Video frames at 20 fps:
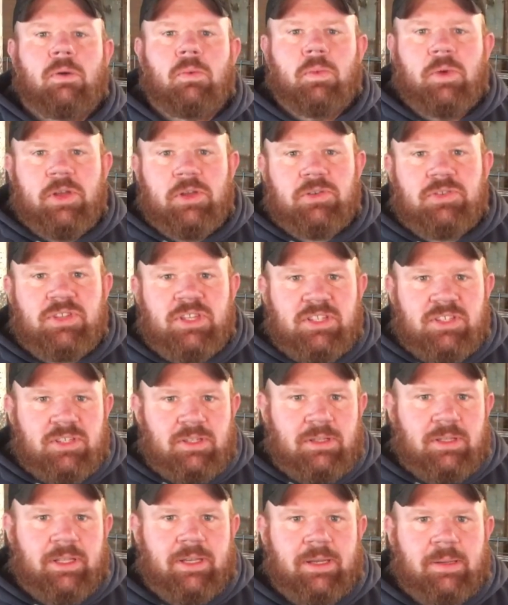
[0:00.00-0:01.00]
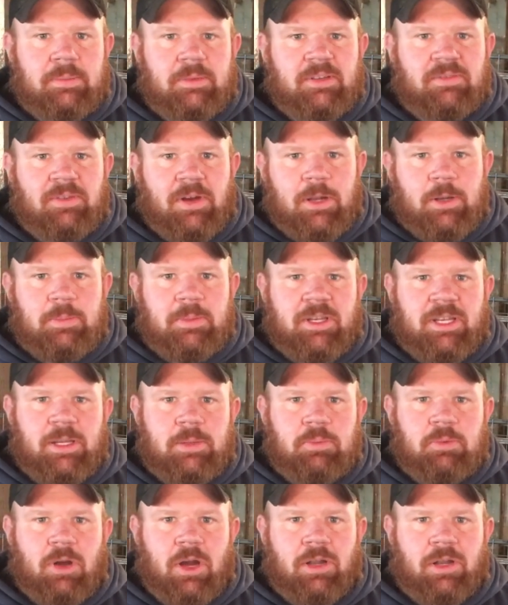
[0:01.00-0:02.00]
We use this selenium and vitamin
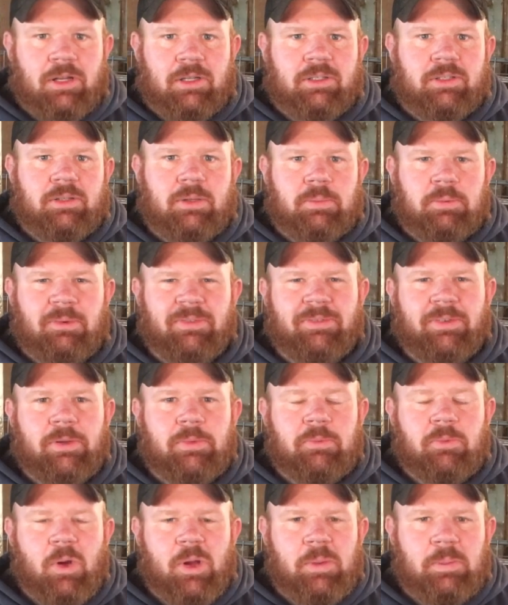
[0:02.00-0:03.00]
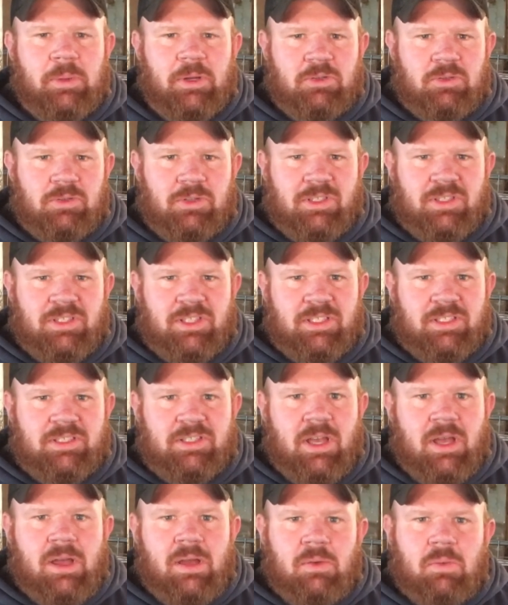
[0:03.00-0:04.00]
E product to prevent white muscle
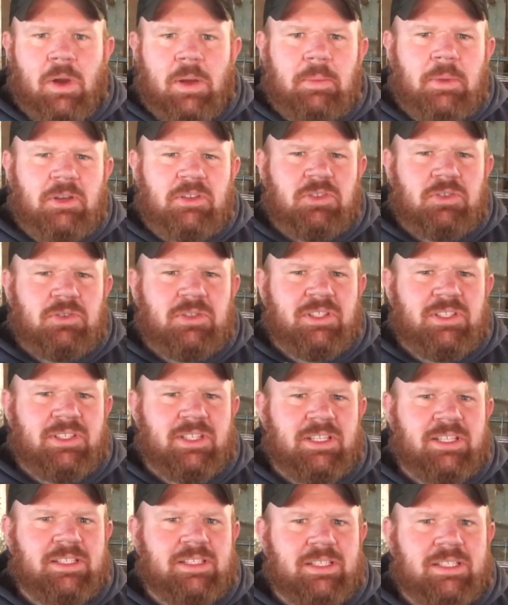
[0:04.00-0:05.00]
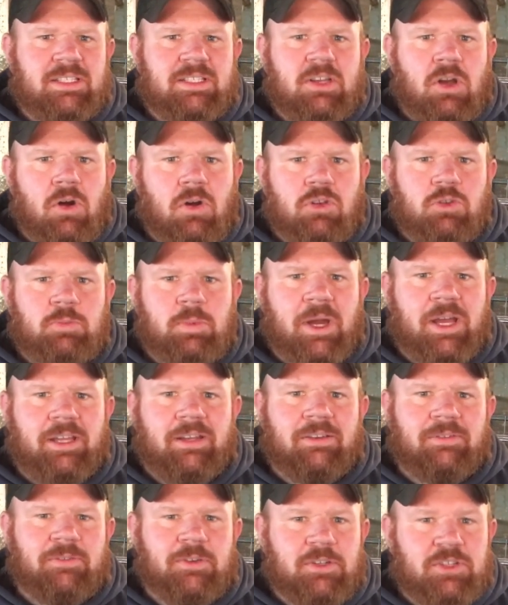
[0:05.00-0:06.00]
disease. White muscle disease is caused by
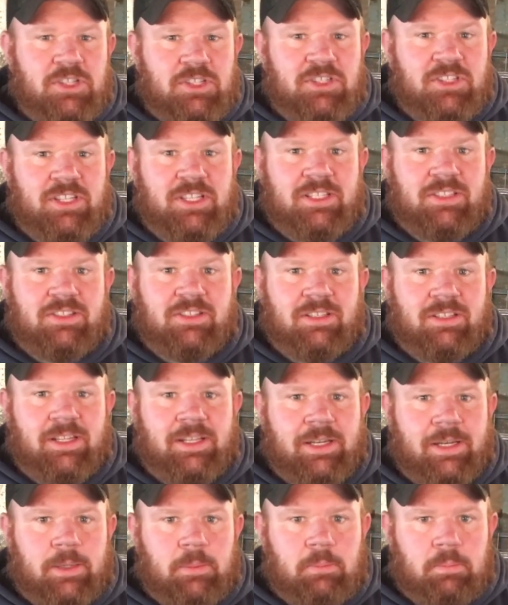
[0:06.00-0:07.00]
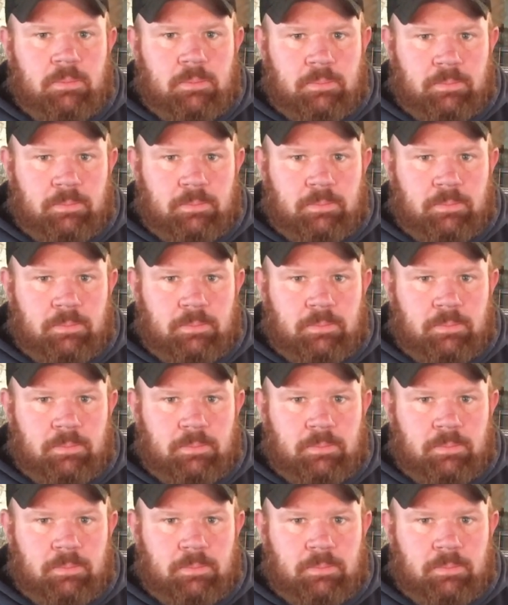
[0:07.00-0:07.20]
a deficiency in selenium.